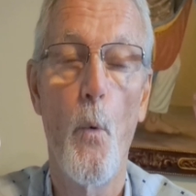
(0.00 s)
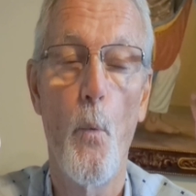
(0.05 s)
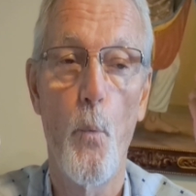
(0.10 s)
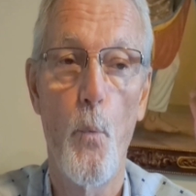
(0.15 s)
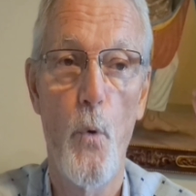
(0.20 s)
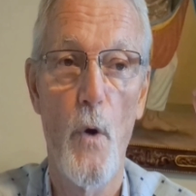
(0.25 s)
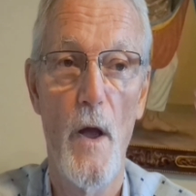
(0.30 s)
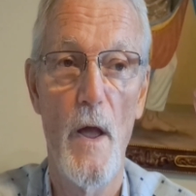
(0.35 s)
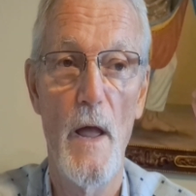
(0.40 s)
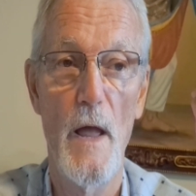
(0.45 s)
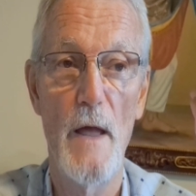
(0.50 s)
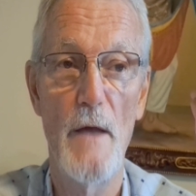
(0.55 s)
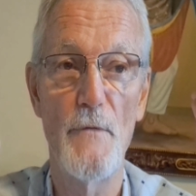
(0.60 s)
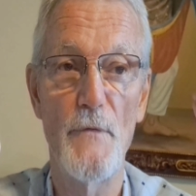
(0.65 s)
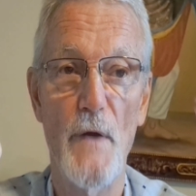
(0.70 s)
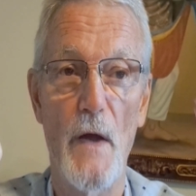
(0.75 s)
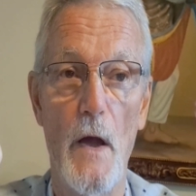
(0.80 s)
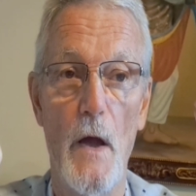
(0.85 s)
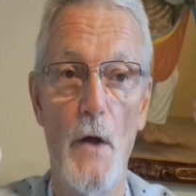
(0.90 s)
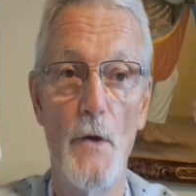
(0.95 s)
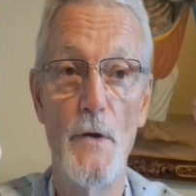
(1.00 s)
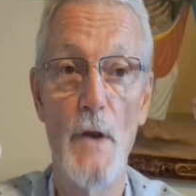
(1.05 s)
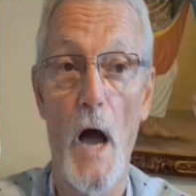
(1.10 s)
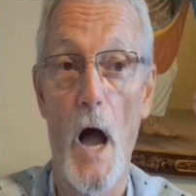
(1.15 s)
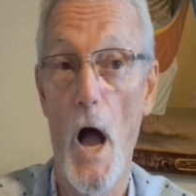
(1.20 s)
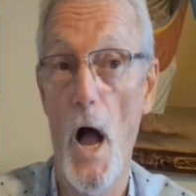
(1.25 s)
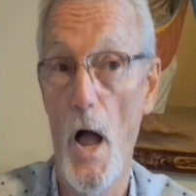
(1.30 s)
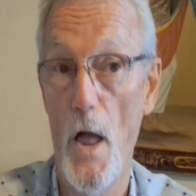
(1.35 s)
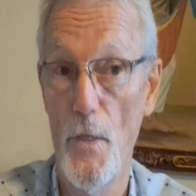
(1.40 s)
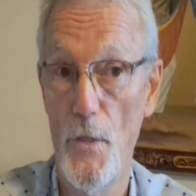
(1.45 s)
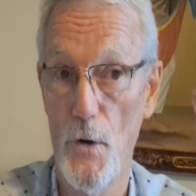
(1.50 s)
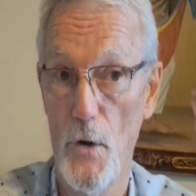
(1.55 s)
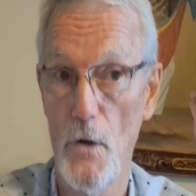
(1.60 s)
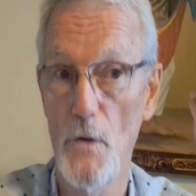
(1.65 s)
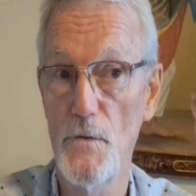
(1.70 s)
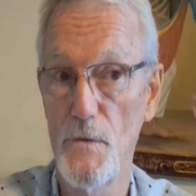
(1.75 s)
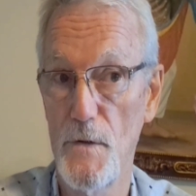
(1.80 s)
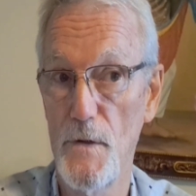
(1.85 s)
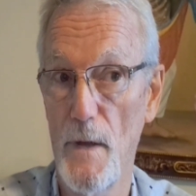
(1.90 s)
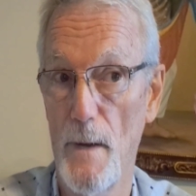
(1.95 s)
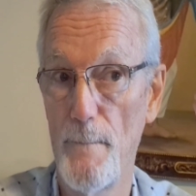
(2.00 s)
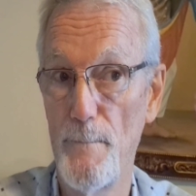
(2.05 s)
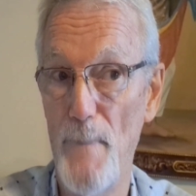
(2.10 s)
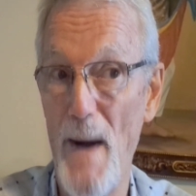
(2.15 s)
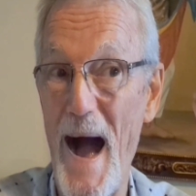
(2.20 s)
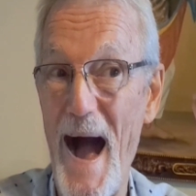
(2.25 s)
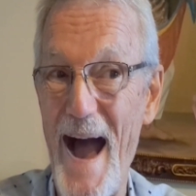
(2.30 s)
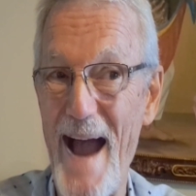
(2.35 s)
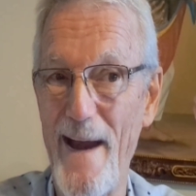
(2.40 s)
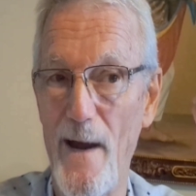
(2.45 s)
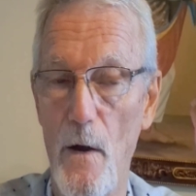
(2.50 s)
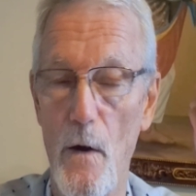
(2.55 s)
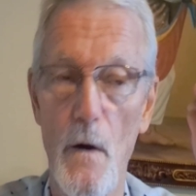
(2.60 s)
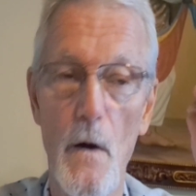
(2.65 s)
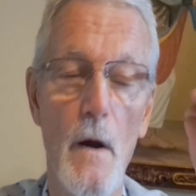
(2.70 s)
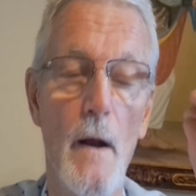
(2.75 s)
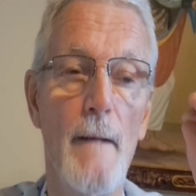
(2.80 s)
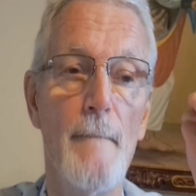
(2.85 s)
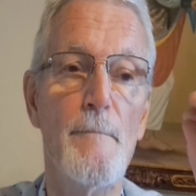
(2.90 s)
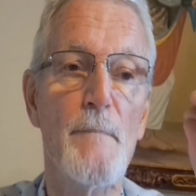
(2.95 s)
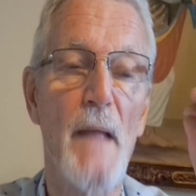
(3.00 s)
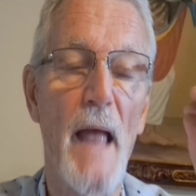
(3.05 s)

with the buyer,